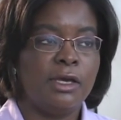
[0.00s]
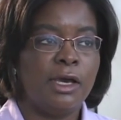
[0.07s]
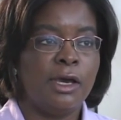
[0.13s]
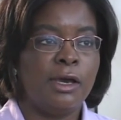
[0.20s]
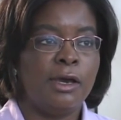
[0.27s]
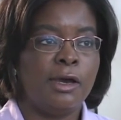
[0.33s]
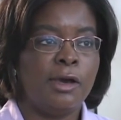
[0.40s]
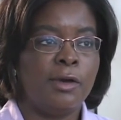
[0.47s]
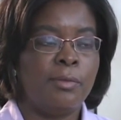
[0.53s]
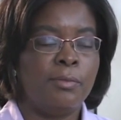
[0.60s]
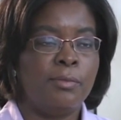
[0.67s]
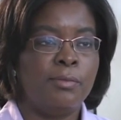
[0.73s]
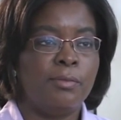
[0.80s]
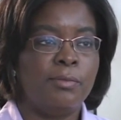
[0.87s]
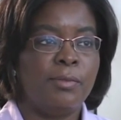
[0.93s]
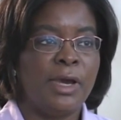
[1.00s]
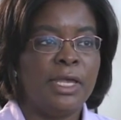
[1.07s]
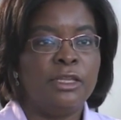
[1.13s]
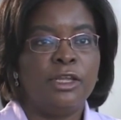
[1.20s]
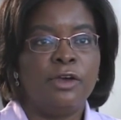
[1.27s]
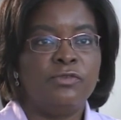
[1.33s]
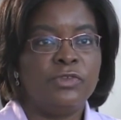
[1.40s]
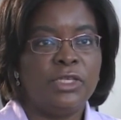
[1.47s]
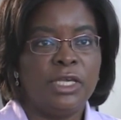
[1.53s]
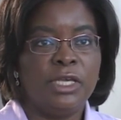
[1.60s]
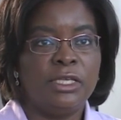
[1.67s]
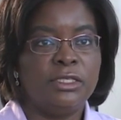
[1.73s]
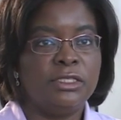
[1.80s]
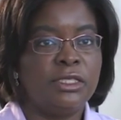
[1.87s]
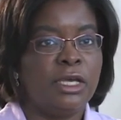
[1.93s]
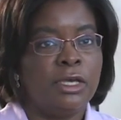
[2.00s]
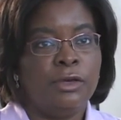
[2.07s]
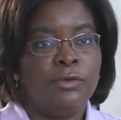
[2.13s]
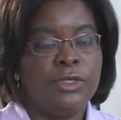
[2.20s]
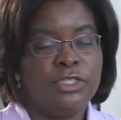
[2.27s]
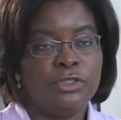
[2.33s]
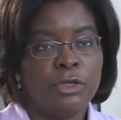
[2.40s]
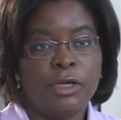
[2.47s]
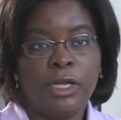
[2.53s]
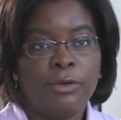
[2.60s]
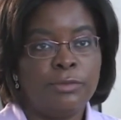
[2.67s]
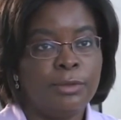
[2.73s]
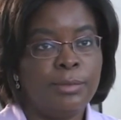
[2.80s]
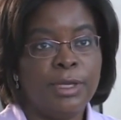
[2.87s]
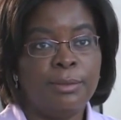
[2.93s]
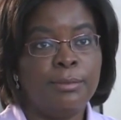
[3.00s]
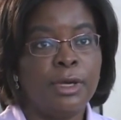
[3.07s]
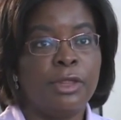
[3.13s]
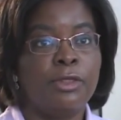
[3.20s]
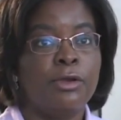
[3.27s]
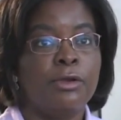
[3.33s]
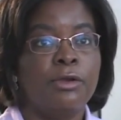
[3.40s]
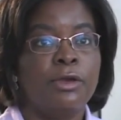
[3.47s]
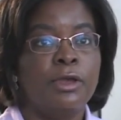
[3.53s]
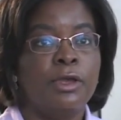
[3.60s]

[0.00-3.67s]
Um, I loved kids. I always thought I would be a mother.